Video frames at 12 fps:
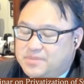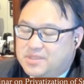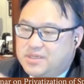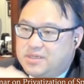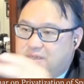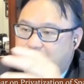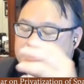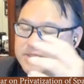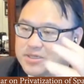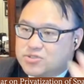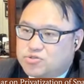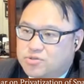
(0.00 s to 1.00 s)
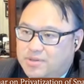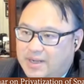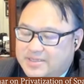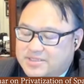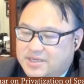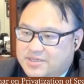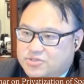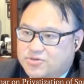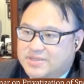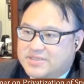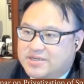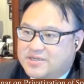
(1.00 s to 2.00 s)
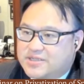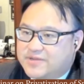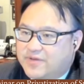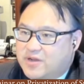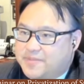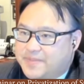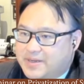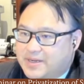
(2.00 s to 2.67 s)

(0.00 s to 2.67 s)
the industrialized countries and the developing